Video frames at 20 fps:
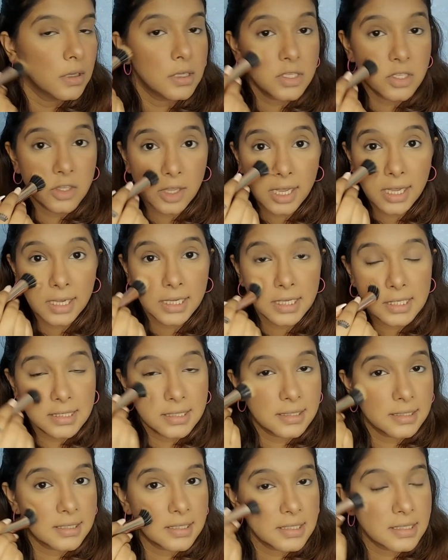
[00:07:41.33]
So yeah guys,
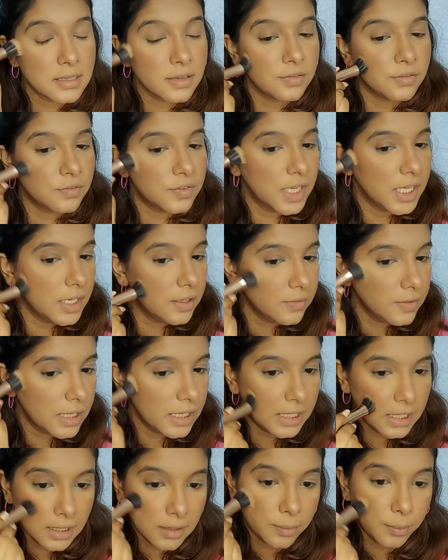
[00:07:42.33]
this is a
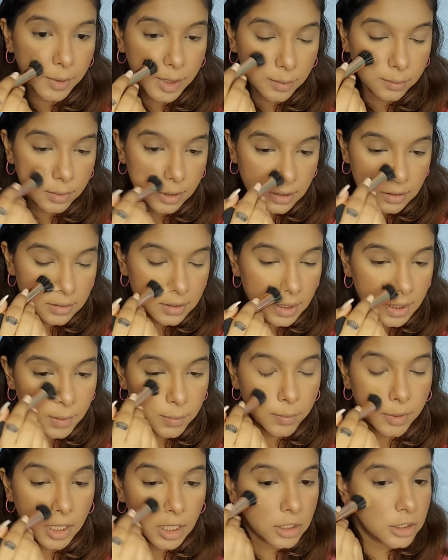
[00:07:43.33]
very
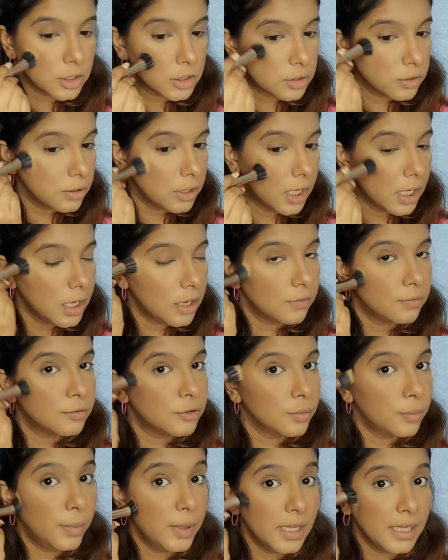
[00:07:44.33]
pigmented blush, so yeah, I have
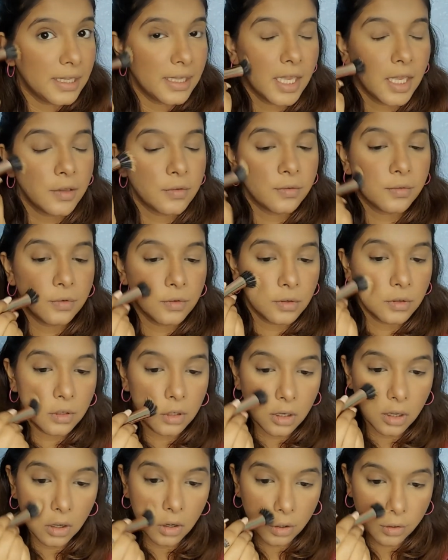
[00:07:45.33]
to be
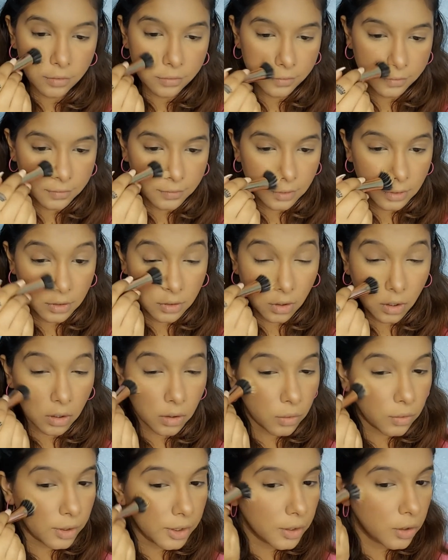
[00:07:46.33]
careful of
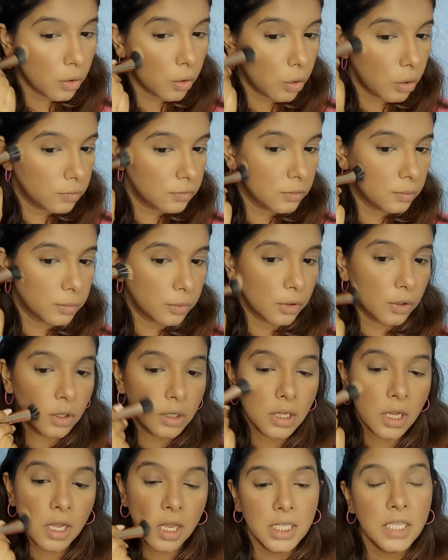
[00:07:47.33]
not going
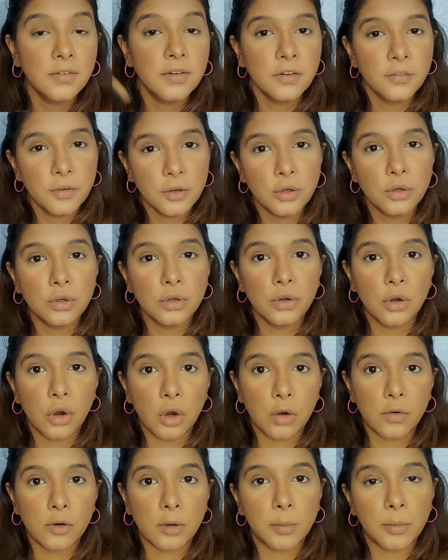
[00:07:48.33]
overboard. Even if you do go
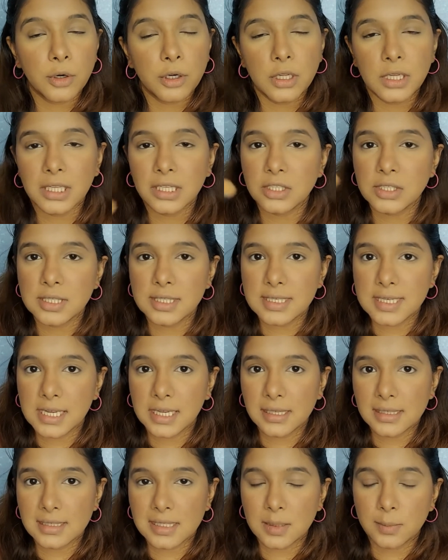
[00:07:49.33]
overboard, you can just
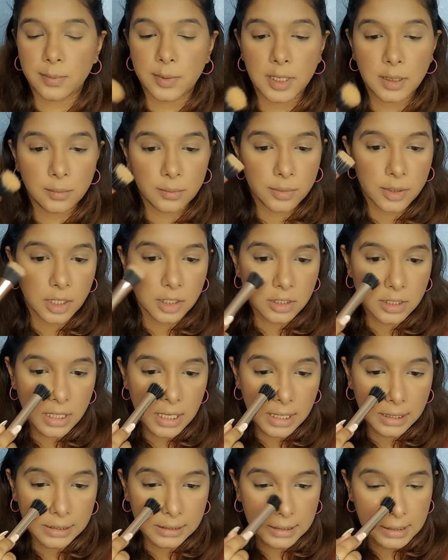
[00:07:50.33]
take a stippling brush
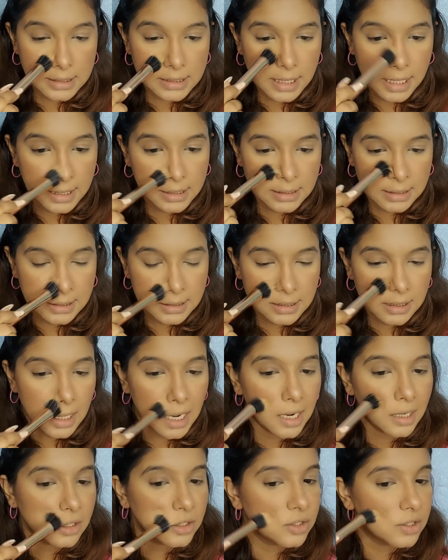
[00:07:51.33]
like this and
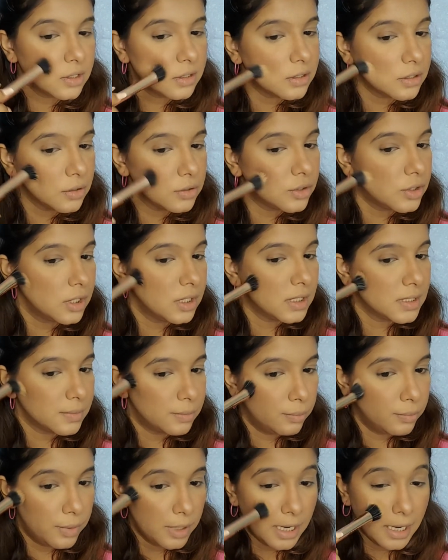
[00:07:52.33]
start to
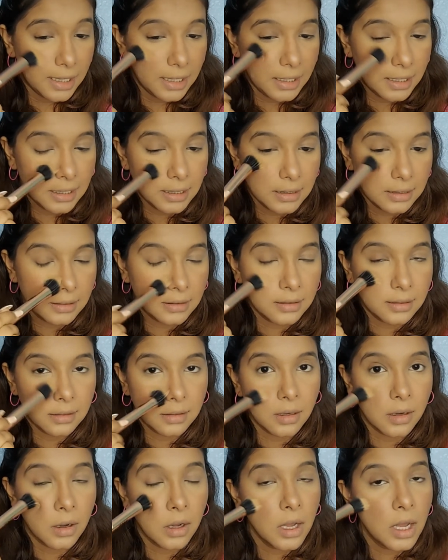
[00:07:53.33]
just blend in
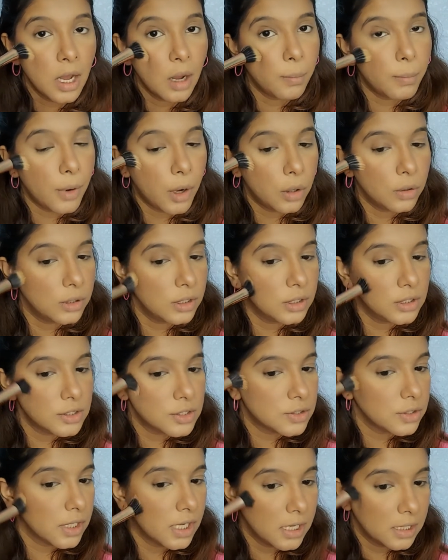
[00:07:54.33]
the powders
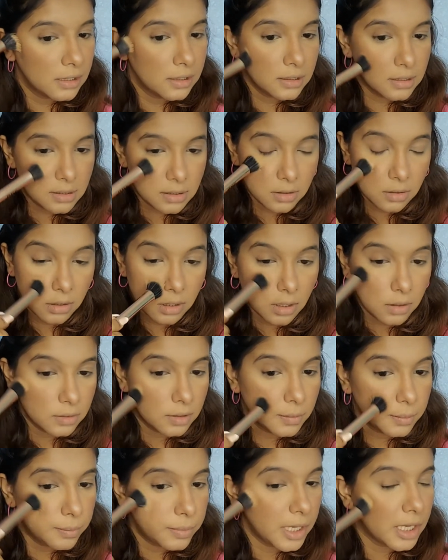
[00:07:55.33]
together. So now
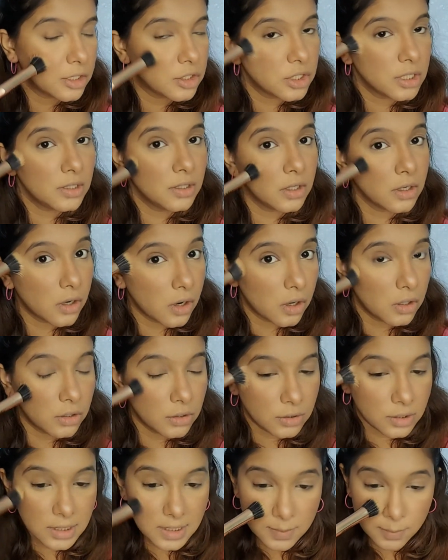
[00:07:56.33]
the blush and the
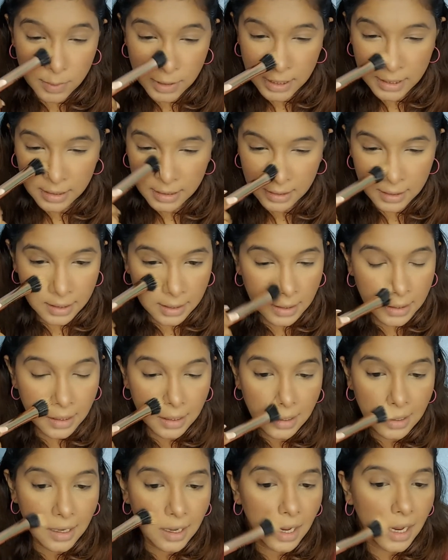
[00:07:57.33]
contour is blended
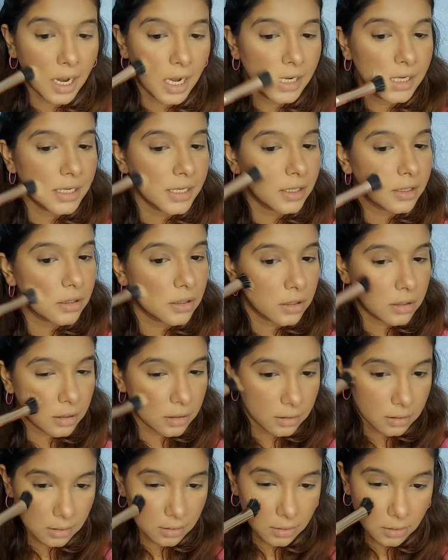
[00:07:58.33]
and it
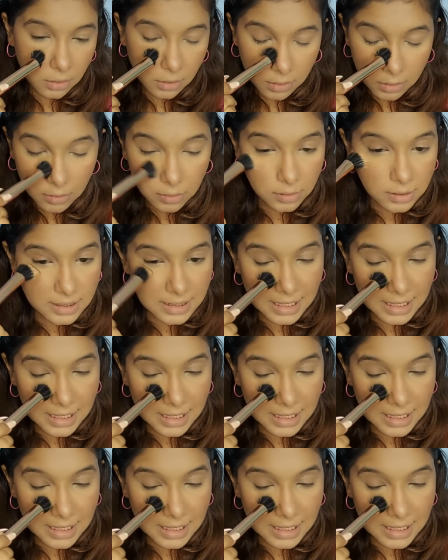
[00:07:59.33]
looks